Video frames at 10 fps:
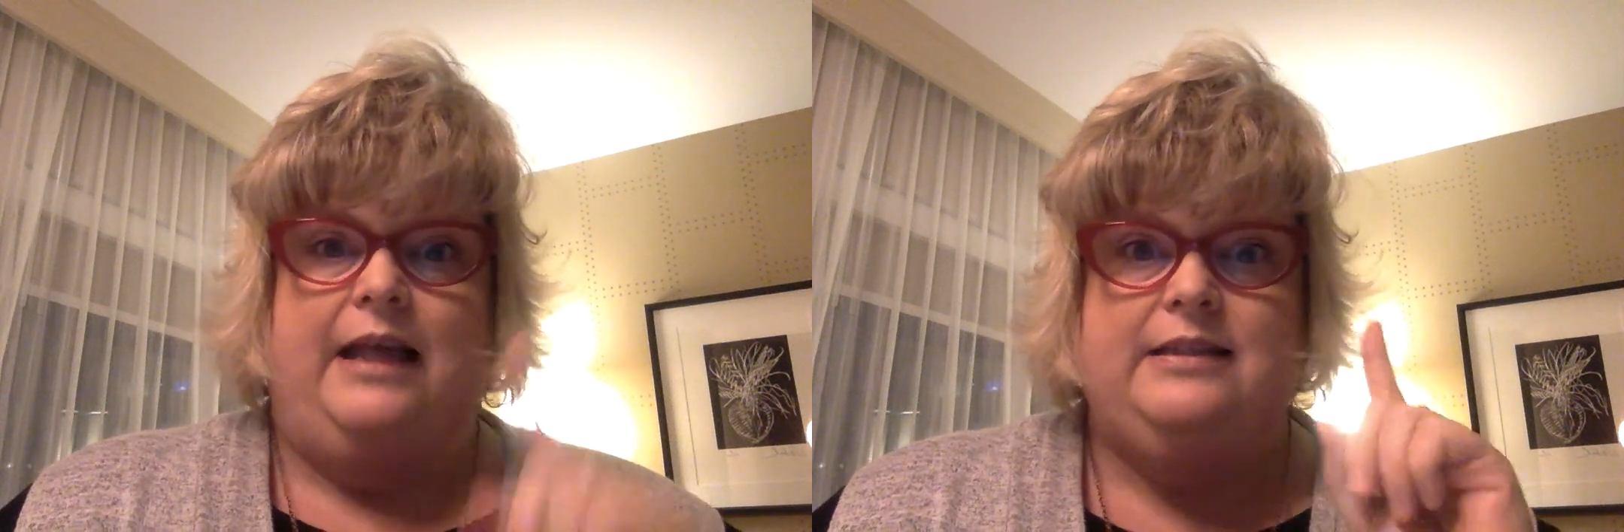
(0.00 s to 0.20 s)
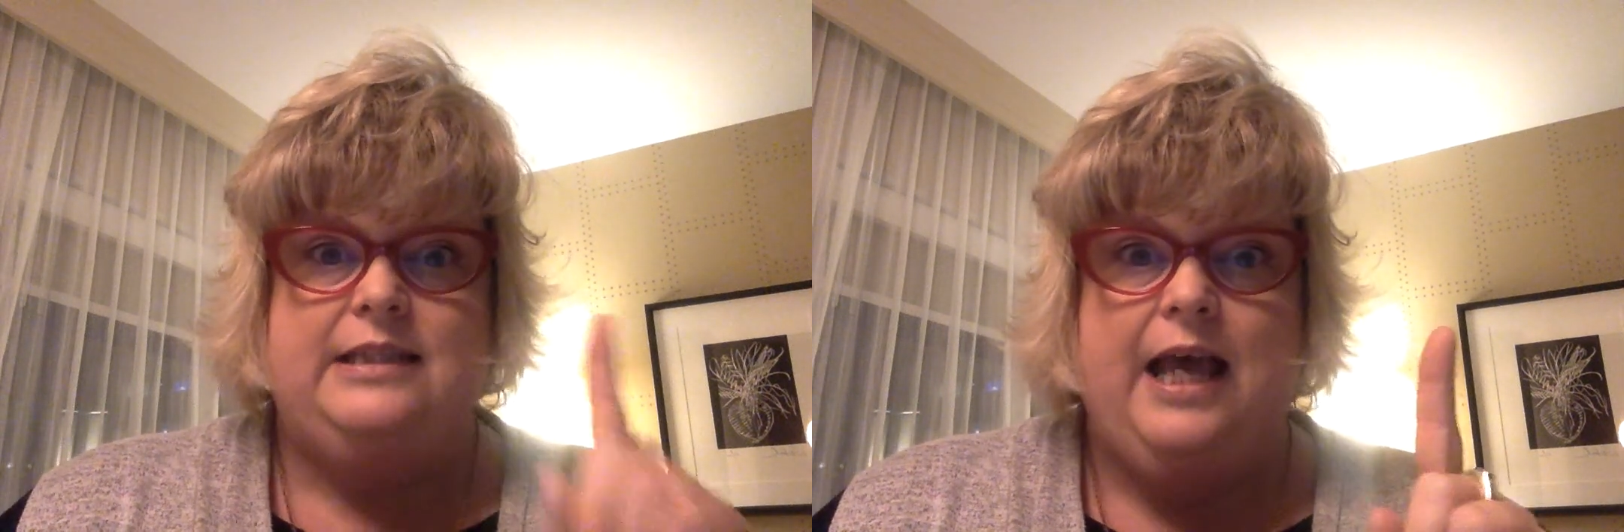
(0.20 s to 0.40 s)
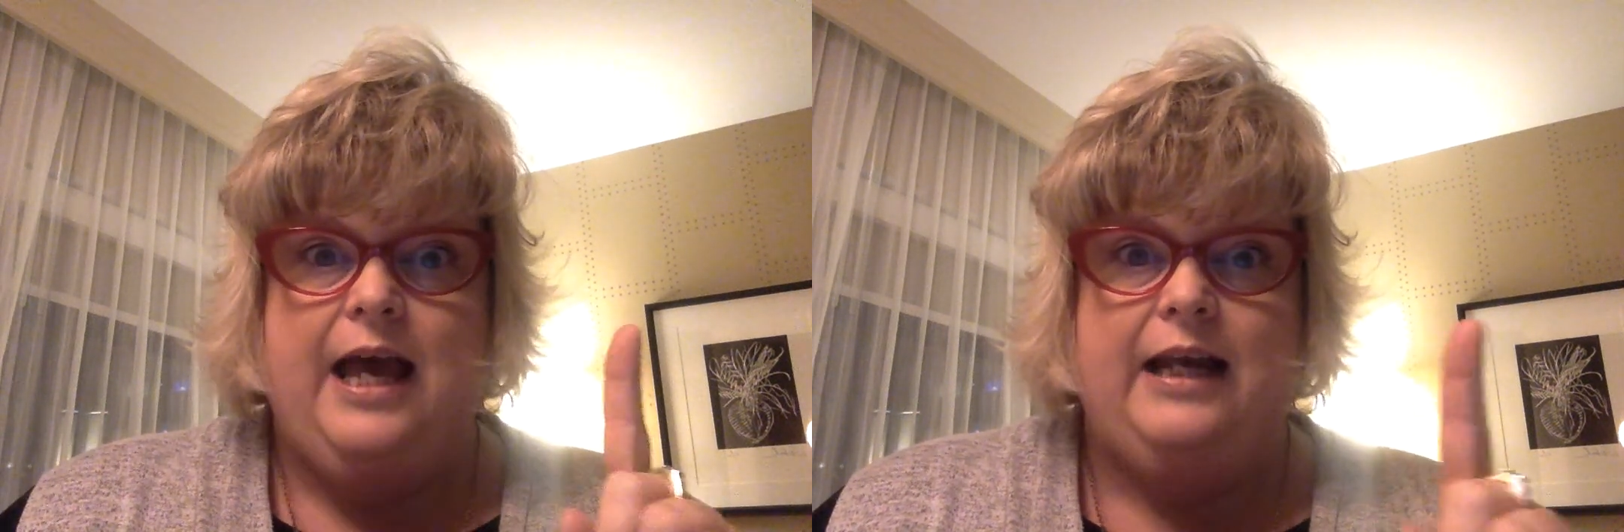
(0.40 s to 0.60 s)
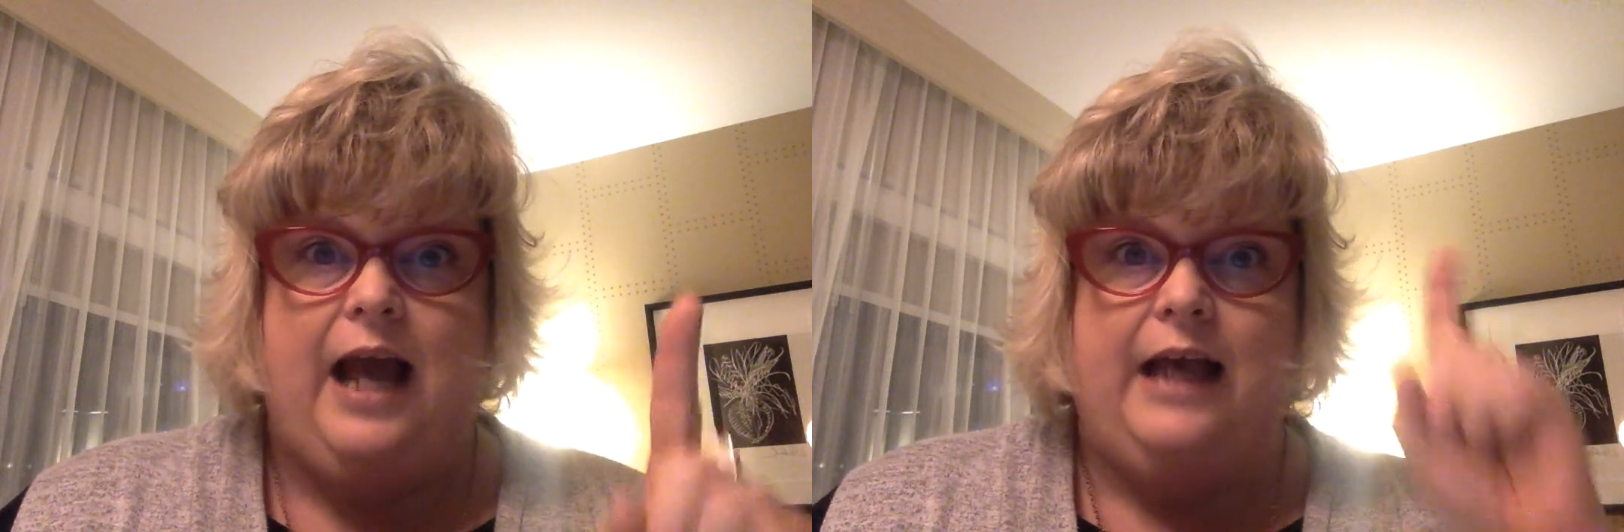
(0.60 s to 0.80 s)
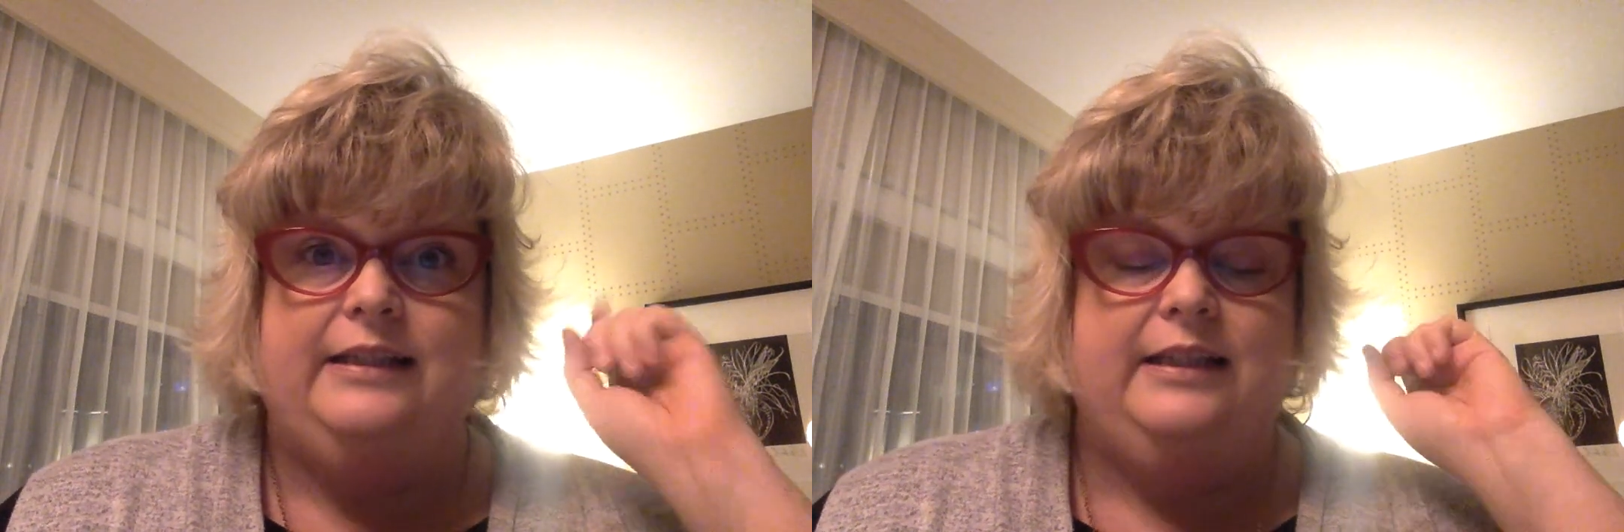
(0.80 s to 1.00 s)
That said,
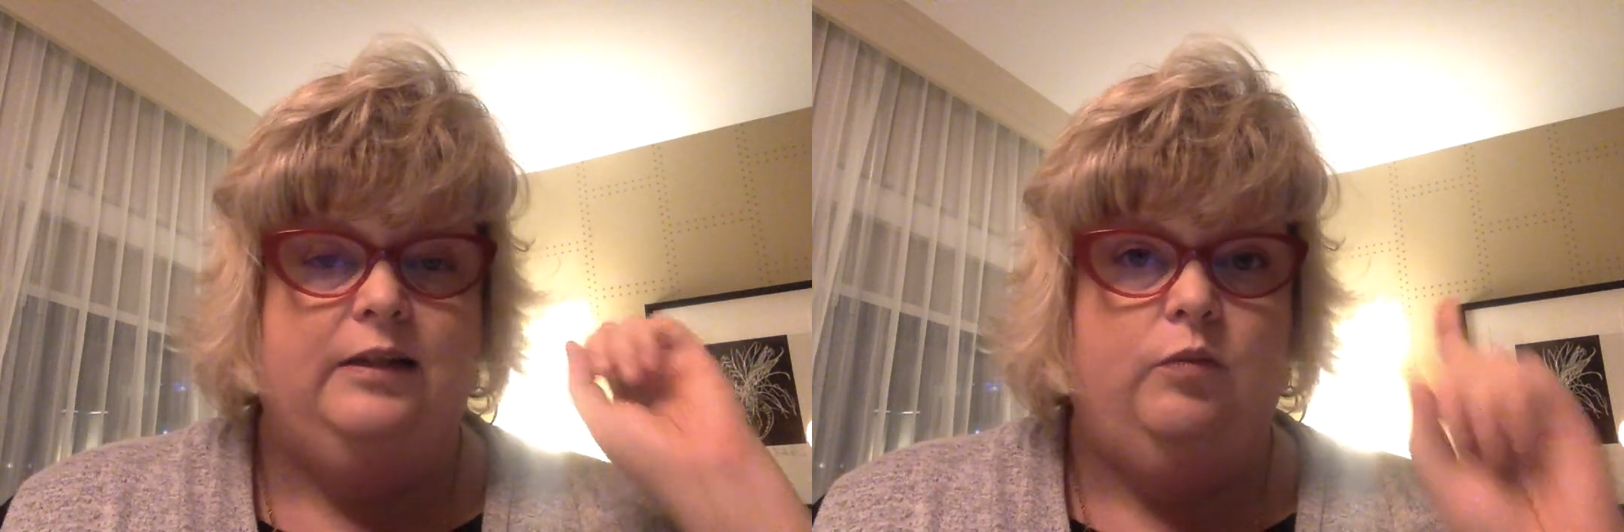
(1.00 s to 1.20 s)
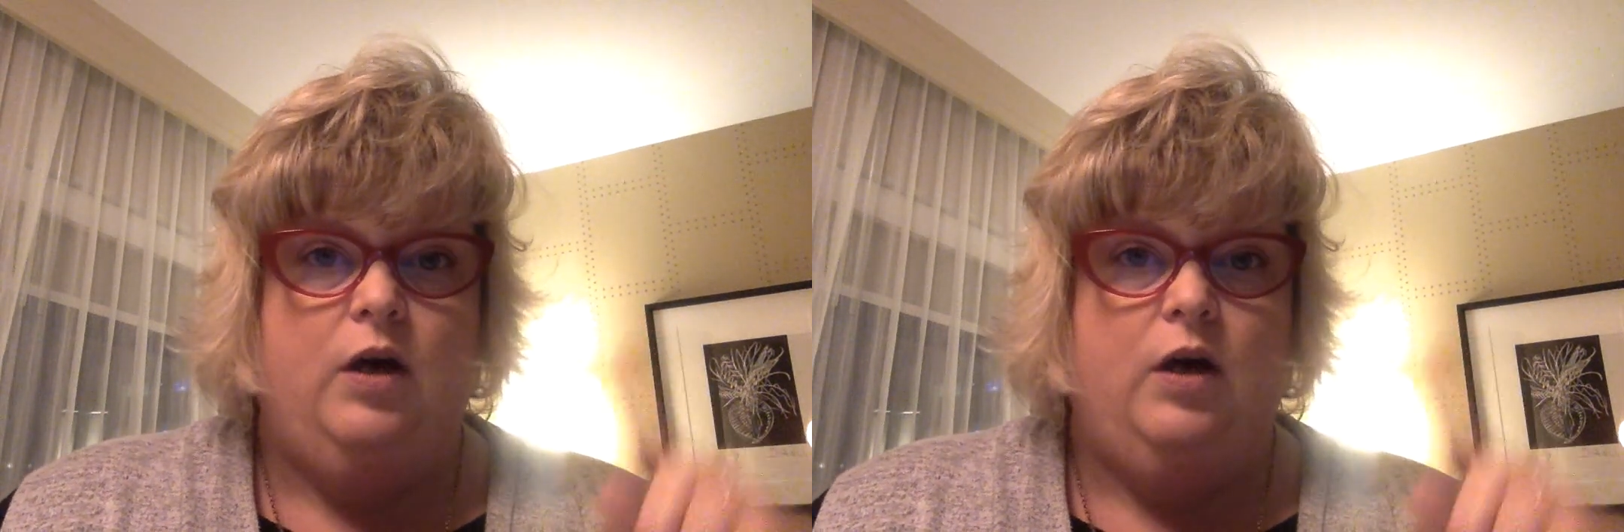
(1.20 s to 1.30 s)
I did